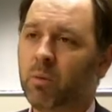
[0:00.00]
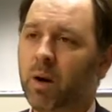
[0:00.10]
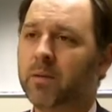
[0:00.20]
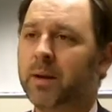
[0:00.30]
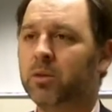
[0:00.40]

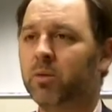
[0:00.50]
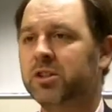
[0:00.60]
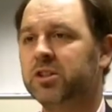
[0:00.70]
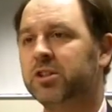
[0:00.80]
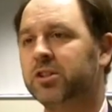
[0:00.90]
worry about the
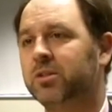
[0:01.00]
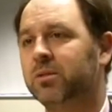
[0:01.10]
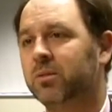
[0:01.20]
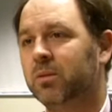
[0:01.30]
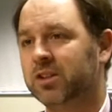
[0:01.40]

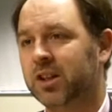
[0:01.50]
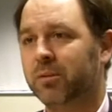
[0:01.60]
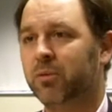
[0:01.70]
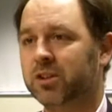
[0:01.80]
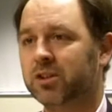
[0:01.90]
risks, a
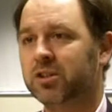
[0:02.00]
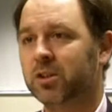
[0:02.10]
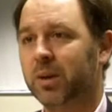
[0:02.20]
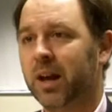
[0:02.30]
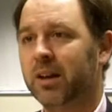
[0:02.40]
set of
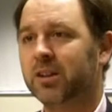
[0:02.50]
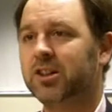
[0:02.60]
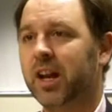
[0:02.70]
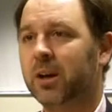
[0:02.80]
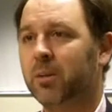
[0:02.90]
risks that we
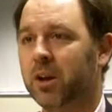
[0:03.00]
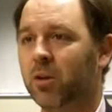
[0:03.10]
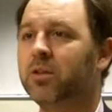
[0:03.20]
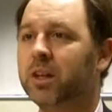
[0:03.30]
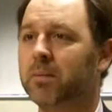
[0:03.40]
understand. We
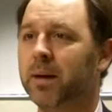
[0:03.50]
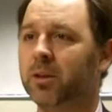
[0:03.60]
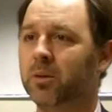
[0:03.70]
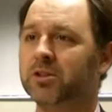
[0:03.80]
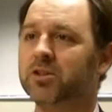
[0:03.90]
don't think
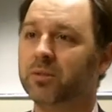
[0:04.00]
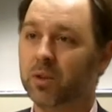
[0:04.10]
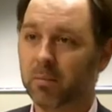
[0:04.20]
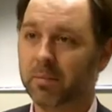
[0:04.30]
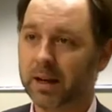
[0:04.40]
about the risks
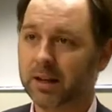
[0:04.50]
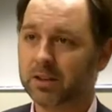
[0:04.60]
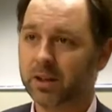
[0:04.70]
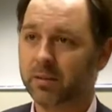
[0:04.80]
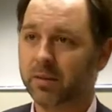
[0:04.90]
of not
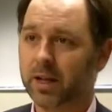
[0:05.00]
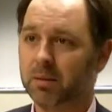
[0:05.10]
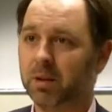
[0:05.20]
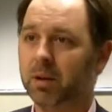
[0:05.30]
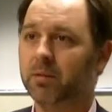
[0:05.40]
making stuff
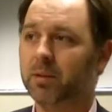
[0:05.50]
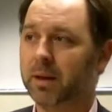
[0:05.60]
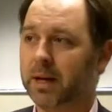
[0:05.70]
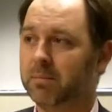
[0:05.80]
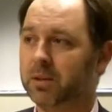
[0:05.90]
available, of
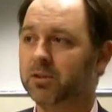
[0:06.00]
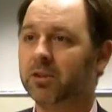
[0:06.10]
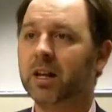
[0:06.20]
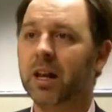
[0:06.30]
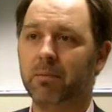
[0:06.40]
the
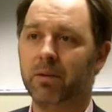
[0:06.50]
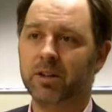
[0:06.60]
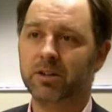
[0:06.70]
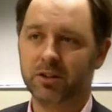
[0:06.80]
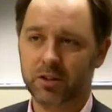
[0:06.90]
papers or the
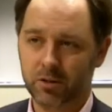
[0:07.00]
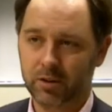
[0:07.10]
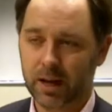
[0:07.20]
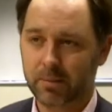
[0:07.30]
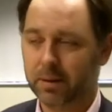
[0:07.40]
collaborations that
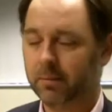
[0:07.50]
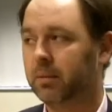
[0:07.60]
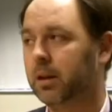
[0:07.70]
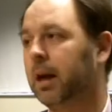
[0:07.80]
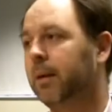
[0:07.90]
don't happen.
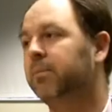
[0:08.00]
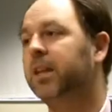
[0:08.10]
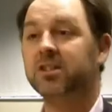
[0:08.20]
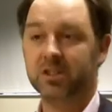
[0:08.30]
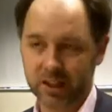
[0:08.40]

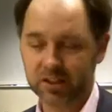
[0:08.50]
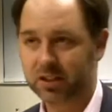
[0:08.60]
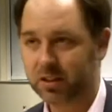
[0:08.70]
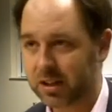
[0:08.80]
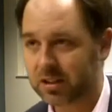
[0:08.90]
That's
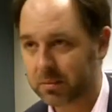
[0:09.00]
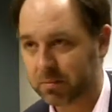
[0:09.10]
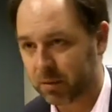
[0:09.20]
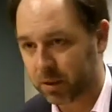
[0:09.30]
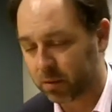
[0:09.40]

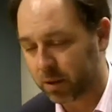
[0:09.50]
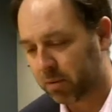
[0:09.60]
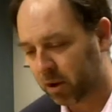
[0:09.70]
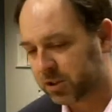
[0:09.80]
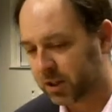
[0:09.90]

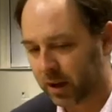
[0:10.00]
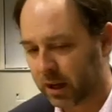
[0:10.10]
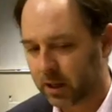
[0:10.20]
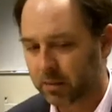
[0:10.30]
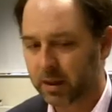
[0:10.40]
the positive
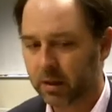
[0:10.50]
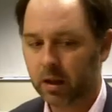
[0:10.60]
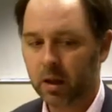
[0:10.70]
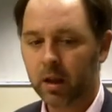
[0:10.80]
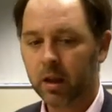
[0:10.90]
argument.